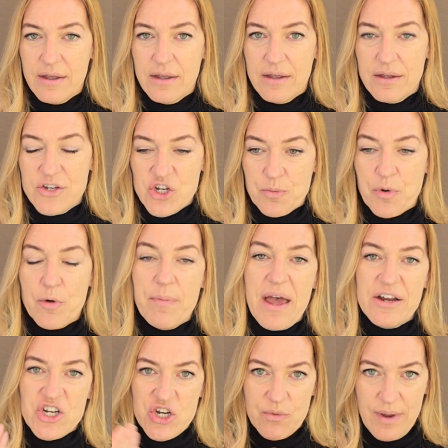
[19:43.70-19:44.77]
to
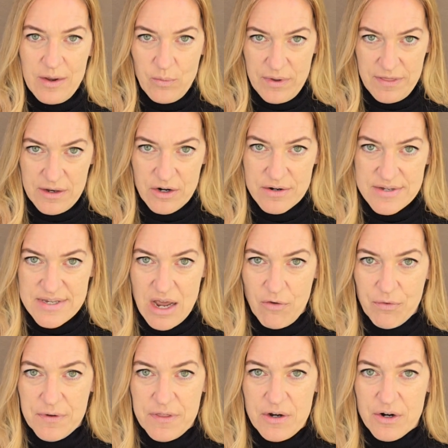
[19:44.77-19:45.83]
perpetuate within ourselves,
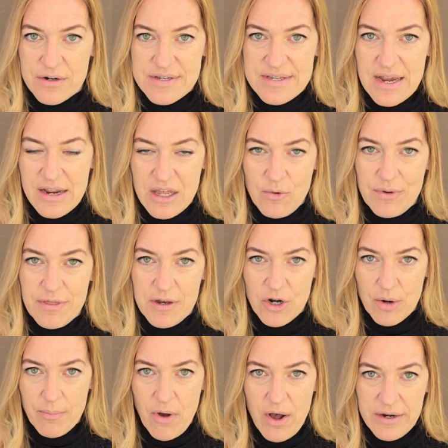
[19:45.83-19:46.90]
within our psyche, within our
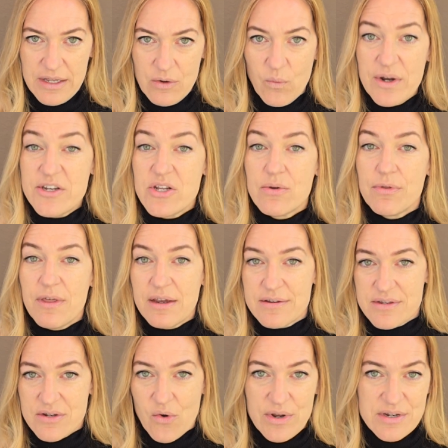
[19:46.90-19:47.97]
body, what do you think
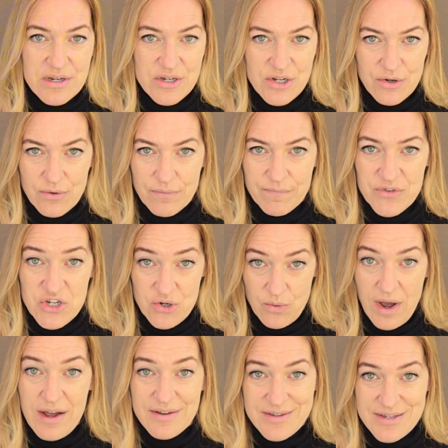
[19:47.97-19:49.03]
it's going to do to
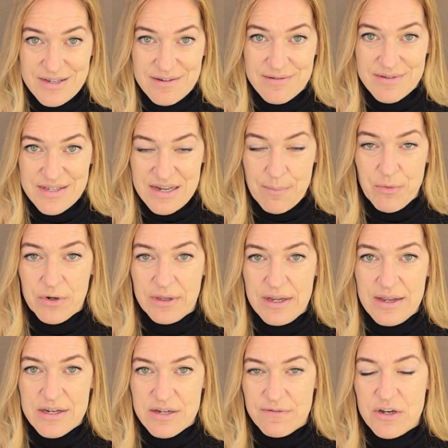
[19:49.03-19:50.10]
us separately,
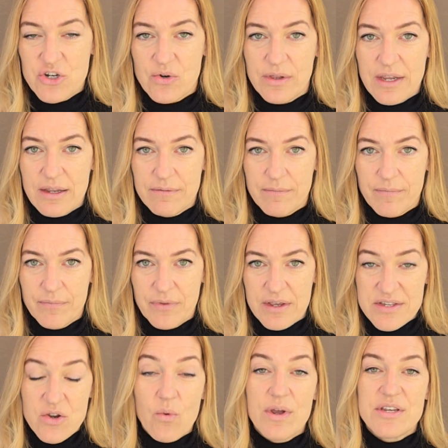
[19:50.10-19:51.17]
individually?
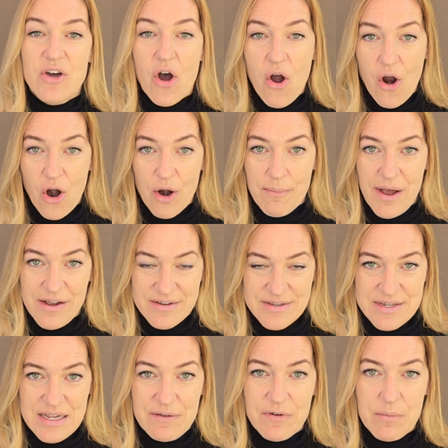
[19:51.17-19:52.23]
It's going to harm
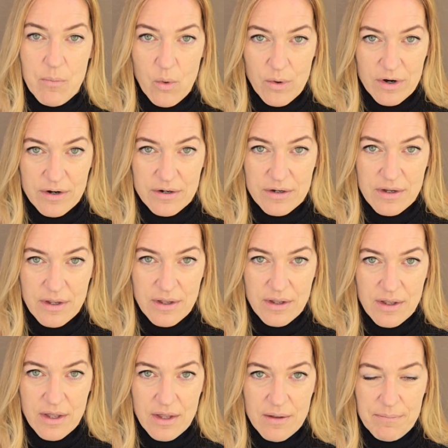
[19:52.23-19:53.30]
us even more
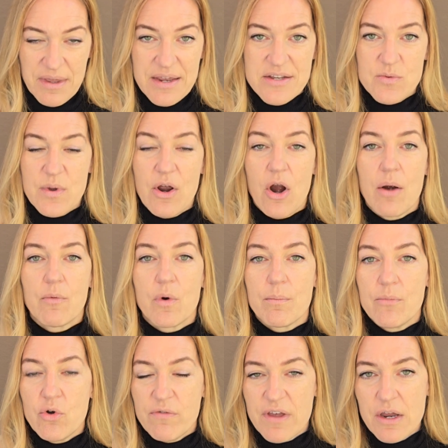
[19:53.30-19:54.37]
because we are
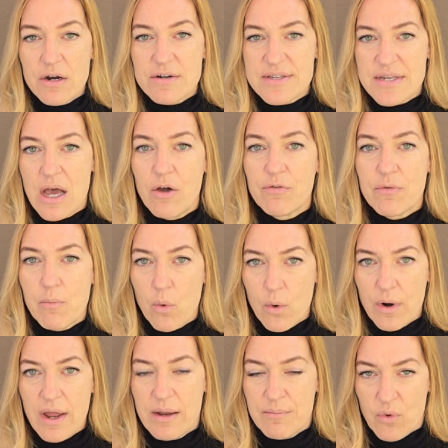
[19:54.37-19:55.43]
removing ourselves
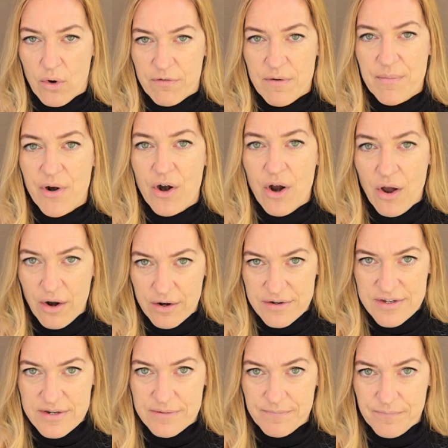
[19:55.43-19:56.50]
more and more from our
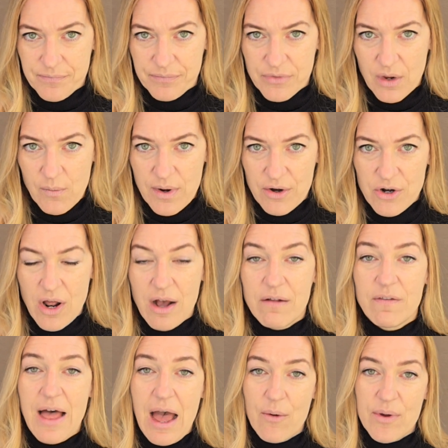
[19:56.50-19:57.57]
heart. We are not
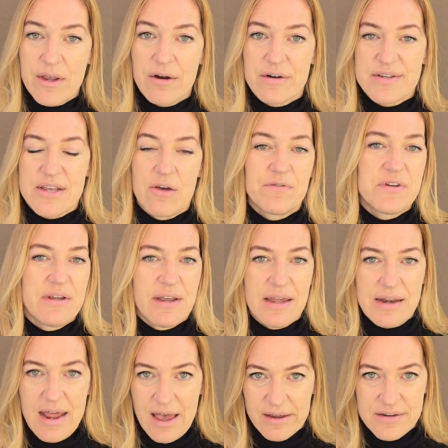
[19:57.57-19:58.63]
allowing ourselves to
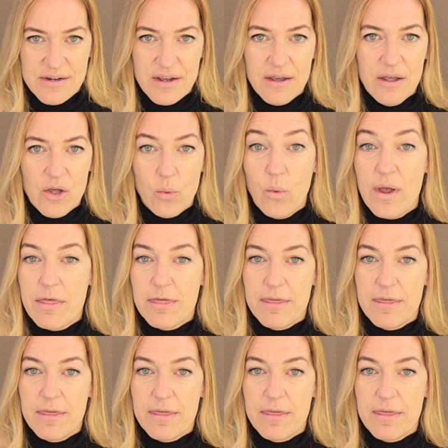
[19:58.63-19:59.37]
connect with